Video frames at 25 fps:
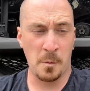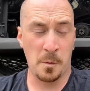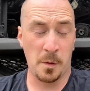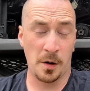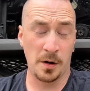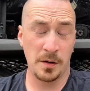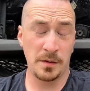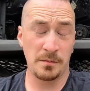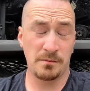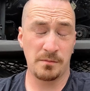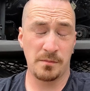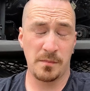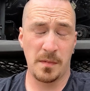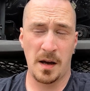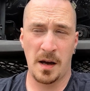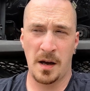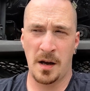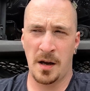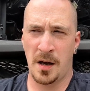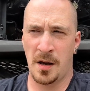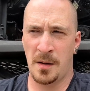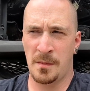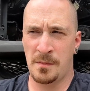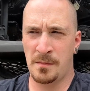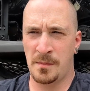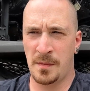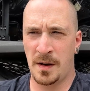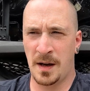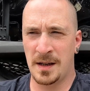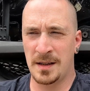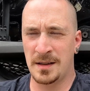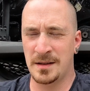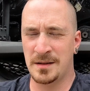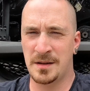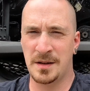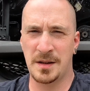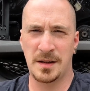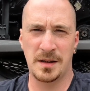one
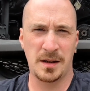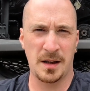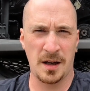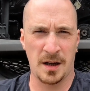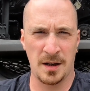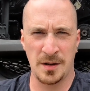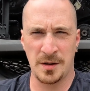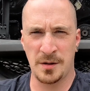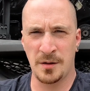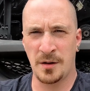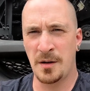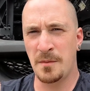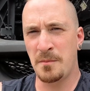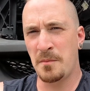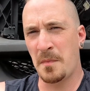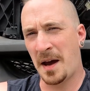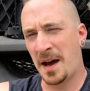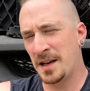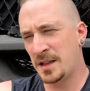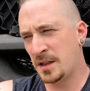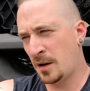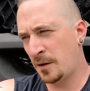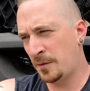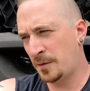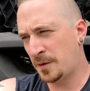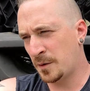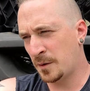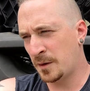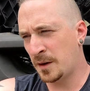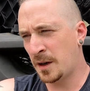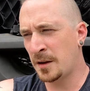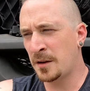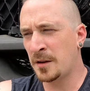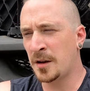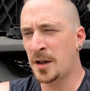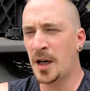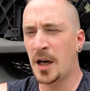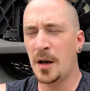and can't do it, hand over to
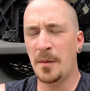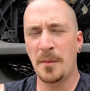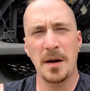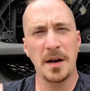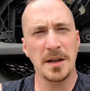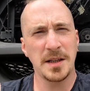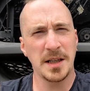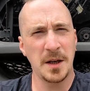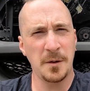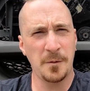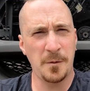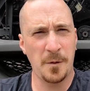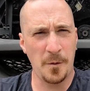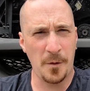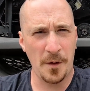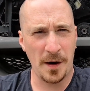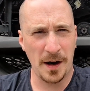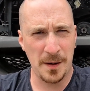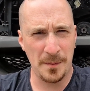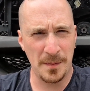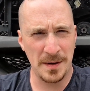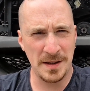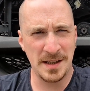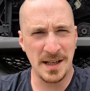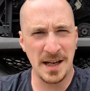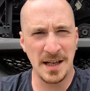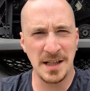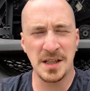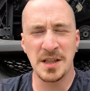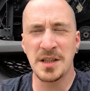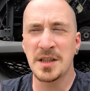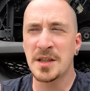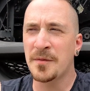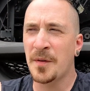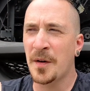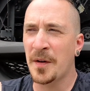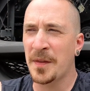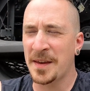another, and I'm asking for recommendations
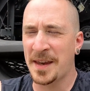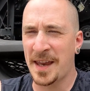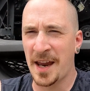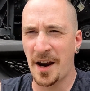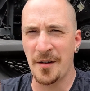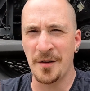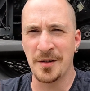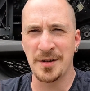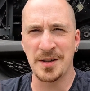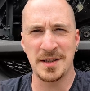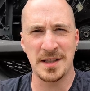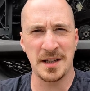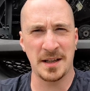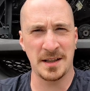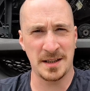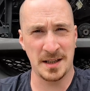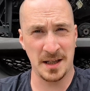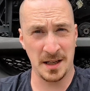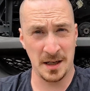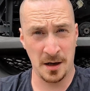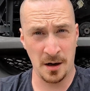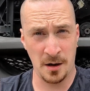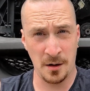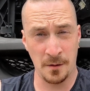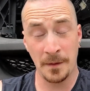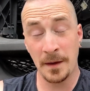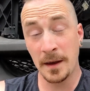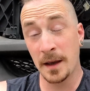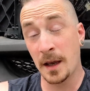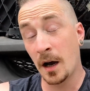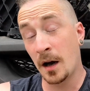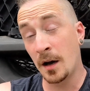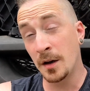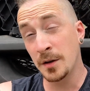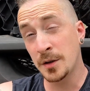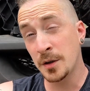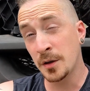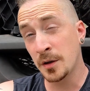of other garages as they go. If they
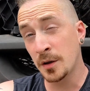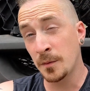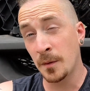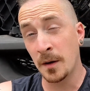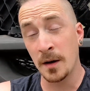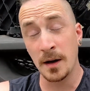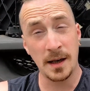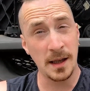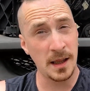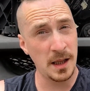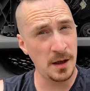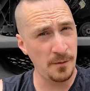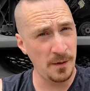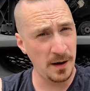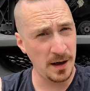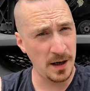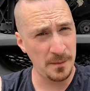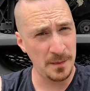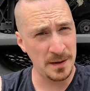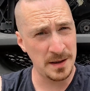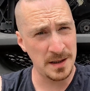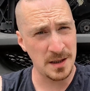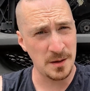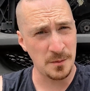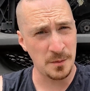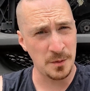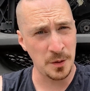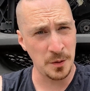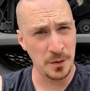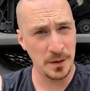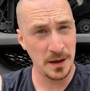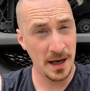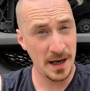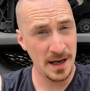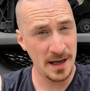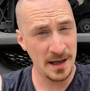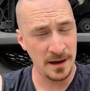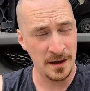can't do the work, can they recommend someone who
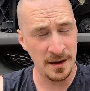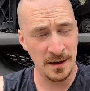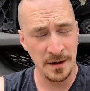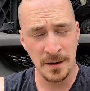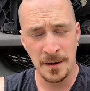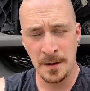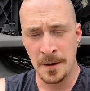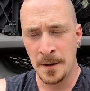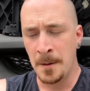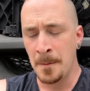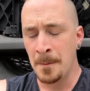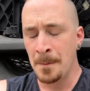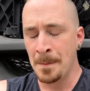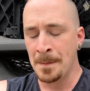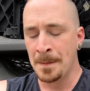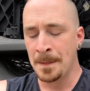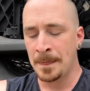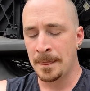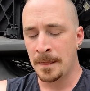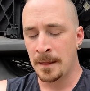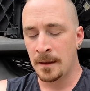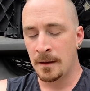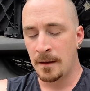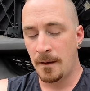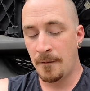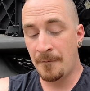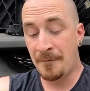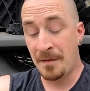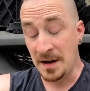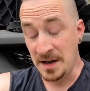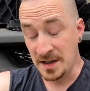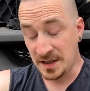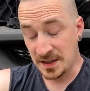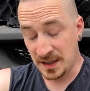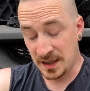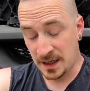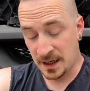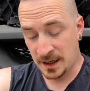can?
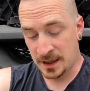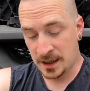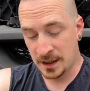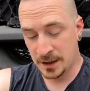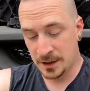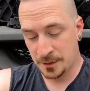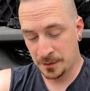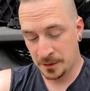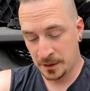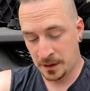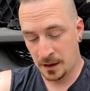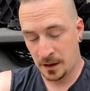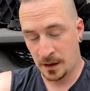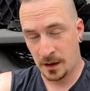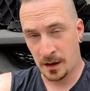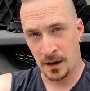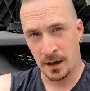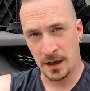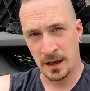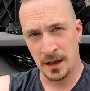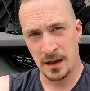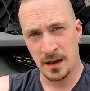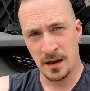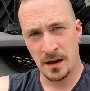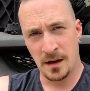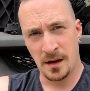Eventually I get to a guy